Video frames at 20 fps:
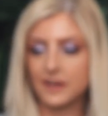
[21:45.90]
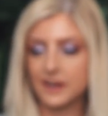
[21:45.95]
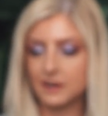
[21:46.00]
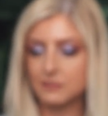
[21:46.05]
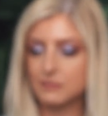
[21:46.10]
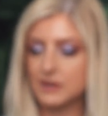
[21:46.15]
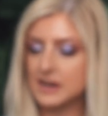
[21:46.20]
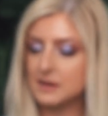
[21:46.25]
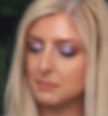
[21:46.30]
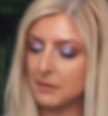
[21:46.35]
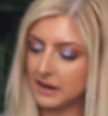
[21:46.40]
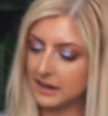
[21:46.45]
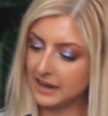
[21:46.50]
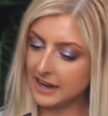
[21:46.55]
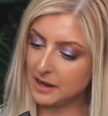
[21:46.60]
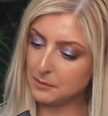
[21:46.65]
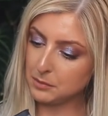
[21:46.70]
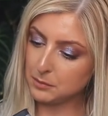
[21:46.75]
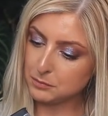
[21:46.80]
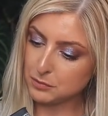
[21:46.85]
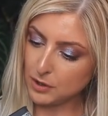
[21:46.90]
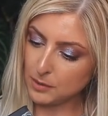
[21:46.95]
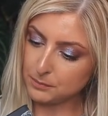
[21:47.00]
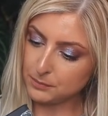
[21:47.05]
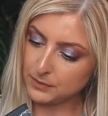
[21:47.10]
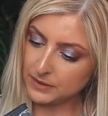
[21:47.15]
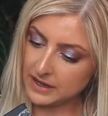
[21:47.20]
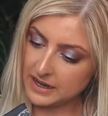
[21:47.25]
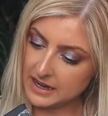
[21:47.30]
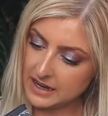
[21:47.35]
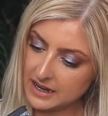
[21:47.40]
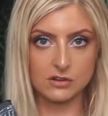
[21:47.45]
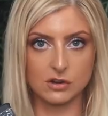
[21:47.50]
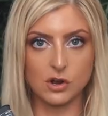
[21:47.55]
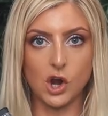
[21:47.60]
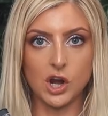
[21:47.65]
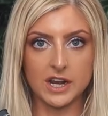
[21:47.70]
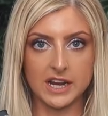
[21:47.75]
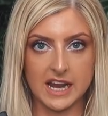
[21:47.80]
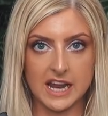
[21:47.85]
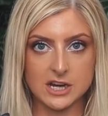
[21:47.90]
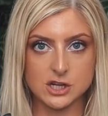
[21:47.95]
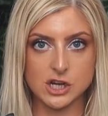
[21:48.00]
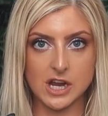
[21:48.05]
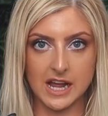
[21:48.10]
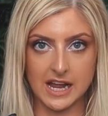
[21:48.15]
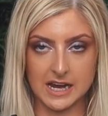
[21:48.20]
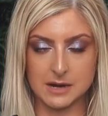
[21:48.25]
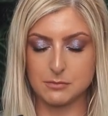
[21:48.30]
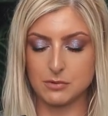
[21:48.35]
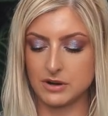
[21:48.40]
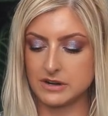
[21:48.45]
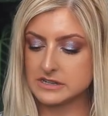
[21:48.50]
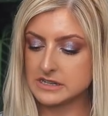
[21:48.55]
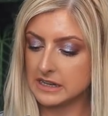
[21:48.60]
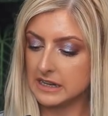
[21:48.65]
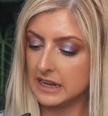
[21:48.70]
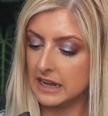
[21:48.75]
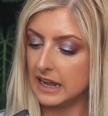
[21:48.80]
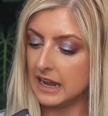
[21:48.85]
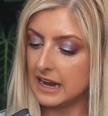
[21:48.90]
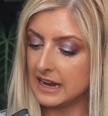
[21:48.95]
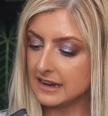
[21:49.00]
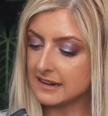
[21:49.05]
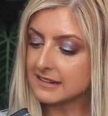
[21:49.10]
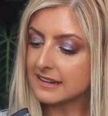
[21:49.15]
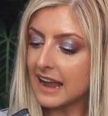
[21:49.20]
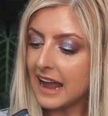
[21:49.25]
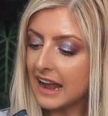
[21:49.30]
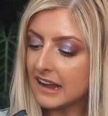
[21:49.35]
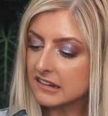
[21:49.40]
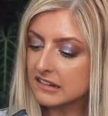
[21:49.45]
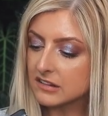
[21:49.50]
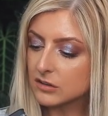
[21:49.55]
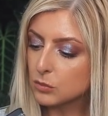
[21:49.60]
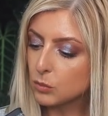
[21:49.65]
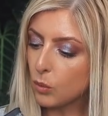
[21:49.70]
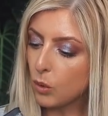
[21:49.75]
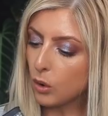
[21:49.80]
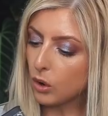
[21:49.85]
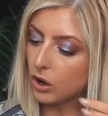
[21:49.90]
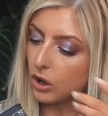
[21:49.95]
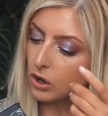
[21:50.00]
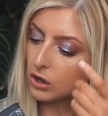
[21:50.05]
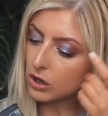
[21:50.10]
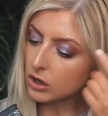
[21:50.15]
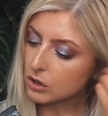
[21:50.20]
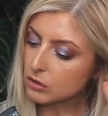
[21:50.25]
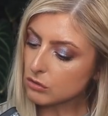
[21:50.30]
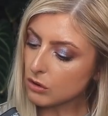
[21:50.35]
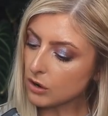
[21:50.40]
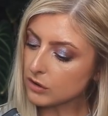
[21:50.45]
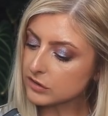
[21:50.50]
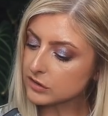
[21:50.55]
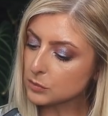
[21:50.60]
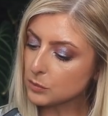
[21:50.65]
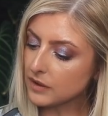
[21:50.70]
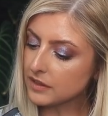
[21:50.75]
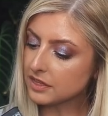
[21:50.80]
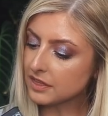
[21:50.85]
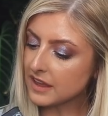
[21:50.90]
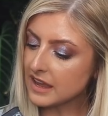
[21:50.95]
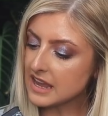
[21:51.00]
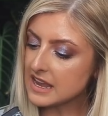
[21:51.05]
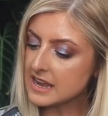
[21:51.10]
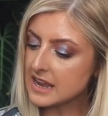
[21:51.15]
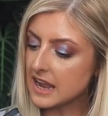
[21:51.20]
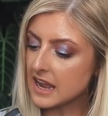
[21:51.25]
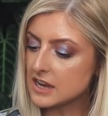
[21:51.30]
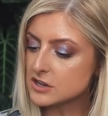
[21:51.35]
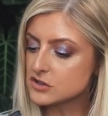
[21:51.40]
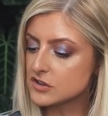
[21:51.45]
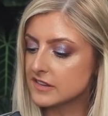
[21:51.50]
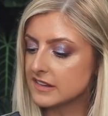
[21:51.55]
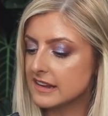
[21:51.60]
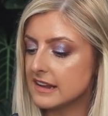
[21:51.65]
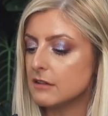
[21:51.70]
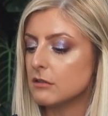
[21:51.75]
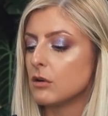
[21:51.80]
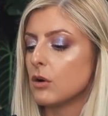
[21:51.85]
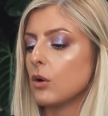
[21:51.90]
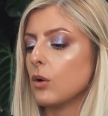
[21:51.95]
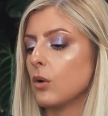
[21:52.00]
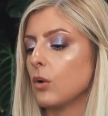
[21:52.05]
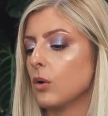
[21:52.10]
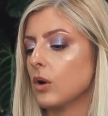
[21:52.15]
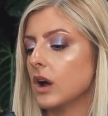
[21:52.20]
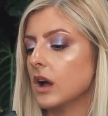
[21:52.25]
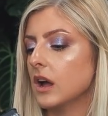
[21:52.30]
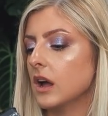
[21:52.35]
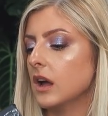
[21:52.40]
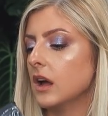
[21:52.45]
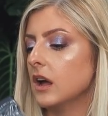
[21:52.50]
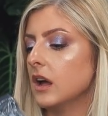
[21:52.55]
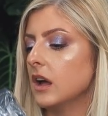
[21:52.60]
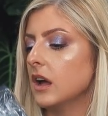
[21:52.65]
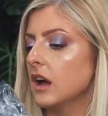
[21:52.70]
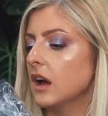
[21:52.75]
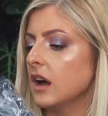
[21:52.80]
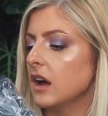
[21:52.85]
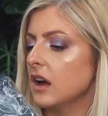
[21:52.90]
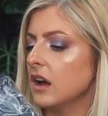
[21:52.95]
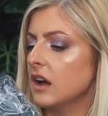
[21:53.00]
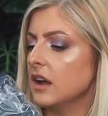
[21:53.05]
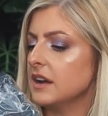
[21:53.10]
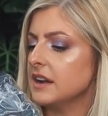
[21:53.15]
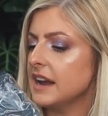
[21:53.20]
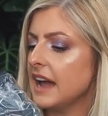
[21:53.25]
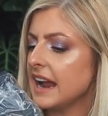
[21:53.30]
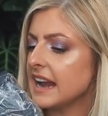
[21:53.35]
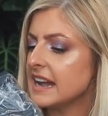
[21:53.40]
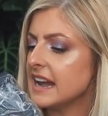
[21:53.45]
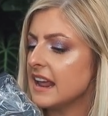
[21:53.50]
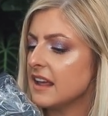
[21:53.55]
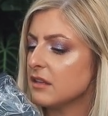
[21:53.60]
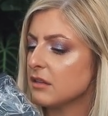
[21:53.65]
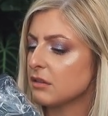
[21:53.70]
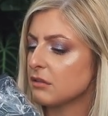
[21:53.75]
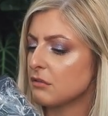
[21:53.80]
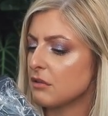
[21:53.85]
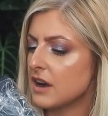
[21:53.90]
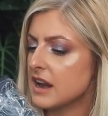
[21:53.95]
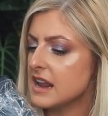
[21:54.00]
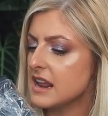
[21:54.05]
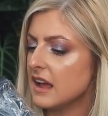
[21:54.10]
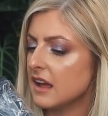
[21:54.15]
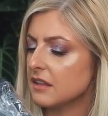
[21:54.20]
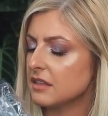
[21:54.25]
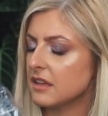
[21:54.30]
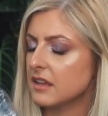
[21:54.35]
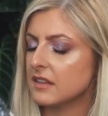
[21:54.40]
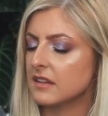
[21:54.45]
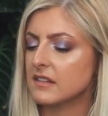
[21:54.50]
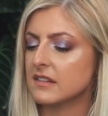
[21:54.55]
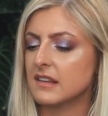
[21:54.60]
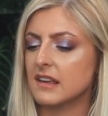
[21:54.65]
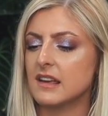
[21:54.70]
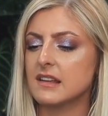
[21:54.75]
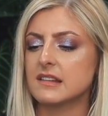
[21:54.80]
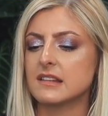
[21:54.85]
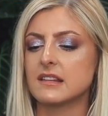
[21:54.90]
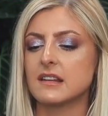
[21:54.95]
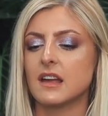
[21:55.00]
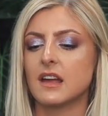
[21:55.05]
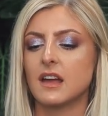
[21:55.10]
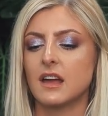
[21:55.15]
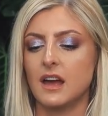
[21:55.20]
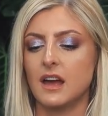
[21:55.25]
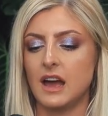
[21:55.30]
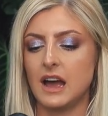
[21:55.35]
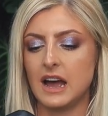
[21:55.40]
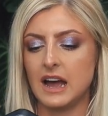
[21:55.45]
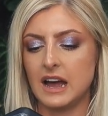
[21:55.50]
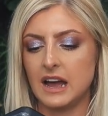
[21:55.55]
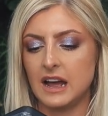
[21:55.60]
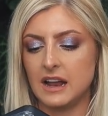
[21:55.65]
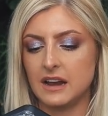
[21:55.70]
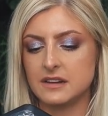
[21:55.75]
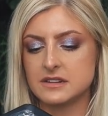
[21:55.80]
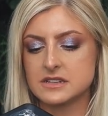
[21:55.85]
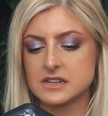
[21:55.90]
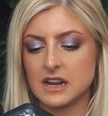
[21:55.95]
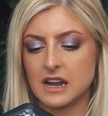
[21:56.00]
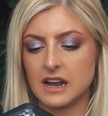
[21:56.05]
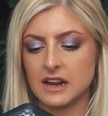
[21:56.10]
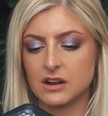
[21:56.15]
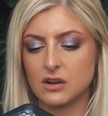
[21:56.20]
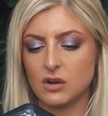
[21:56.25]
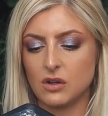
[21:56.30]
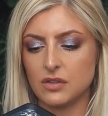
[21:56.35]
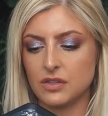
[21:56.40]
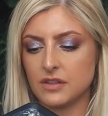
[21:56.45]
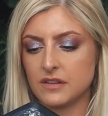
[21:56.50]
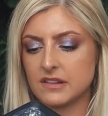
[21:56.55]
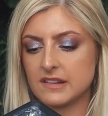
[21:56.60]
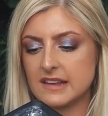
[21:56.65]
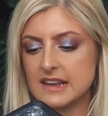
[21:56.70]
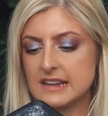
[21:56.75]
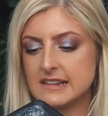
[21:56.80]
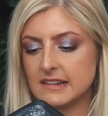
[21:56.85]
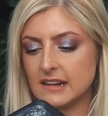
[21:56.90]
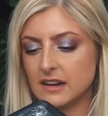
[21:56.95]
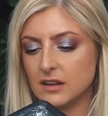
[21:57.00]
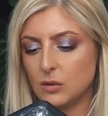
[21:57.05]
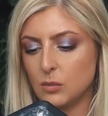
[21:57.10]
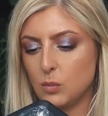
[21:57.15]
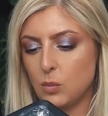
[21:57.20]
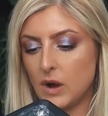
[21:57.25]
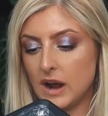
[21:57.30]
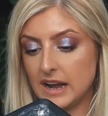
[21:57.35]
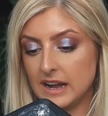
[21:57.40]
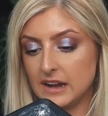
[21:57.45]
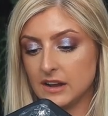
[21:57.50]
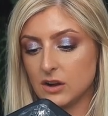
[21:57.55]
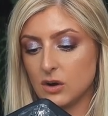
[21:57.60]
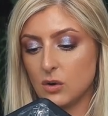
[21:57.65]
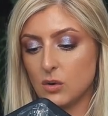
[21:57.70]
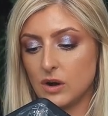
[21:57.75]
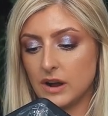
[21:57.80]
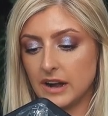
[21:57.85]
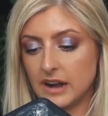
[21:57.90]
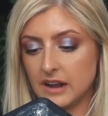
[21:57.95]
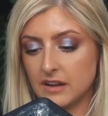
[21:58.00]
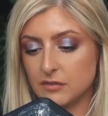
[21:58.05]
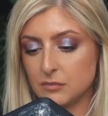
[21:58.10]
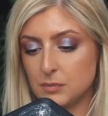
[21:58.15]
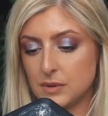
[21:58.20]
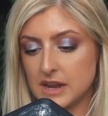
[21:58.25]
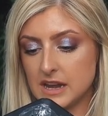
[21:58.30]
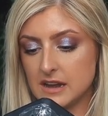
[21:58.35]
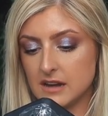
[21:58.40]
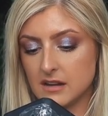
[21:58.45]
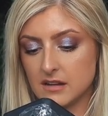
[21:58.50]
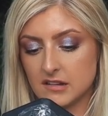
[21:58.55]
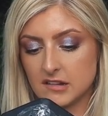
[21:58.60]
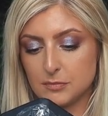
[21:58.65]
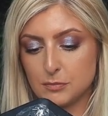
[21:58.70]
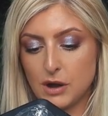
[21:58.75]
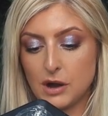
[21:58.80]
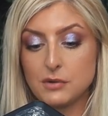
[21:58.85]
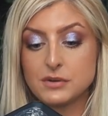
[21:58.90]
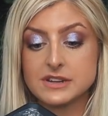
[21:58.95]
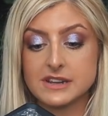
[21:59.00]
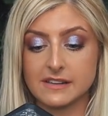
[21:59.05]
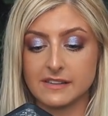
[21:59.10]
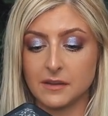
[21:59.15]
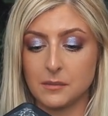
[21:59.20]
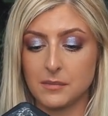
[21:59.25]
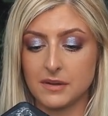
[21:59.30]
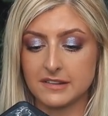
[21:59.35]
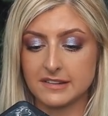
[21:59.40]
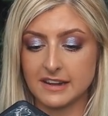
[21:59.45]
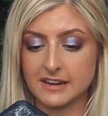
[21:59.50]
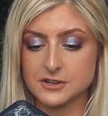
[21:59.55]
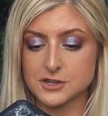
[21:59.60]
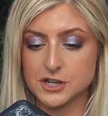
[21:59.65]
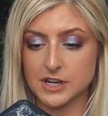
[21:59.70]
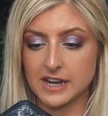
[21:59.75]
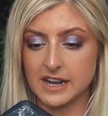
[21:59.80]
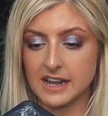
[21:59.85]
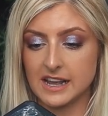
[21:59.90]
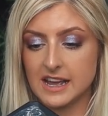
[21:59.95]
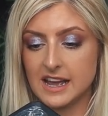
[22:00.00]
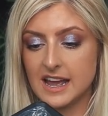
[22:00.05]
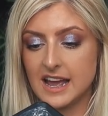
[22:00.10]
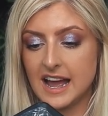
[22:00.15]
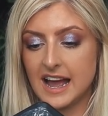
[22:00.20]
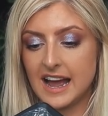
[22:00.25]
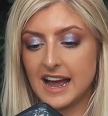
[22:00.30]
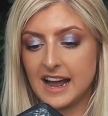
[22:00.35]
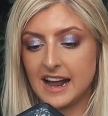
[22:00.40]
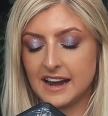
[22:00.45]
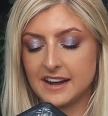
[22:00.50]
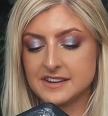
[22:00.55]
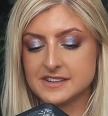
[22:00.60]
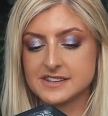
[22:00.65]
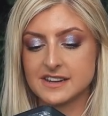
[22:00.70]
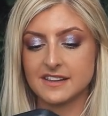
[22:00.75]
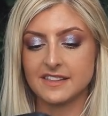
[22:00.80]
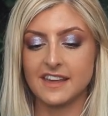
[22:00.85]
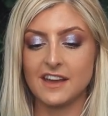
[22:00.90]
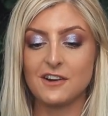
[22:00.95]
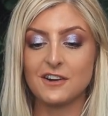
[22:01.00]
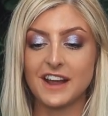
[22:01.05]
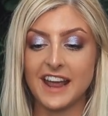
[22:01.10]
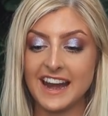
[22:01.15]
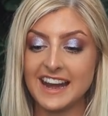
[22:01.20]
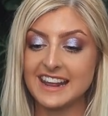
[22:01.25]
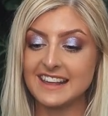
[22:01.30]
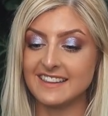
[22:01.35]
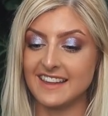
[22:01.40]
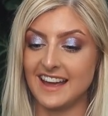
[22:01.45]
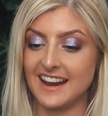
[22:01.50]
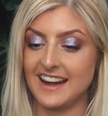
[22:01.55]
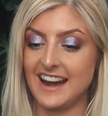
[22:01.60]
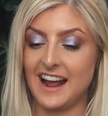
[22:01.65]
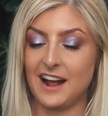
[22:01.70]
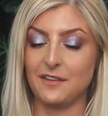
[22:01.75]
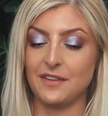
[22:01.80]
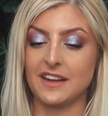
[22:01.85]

I can read my label properly, Colocasia hybrid. It is acid warlock crossed with A H zero nine eight three, I think that says. And I got the seeds a little while ago and I've been sprouting them essentially. And they are getting there now.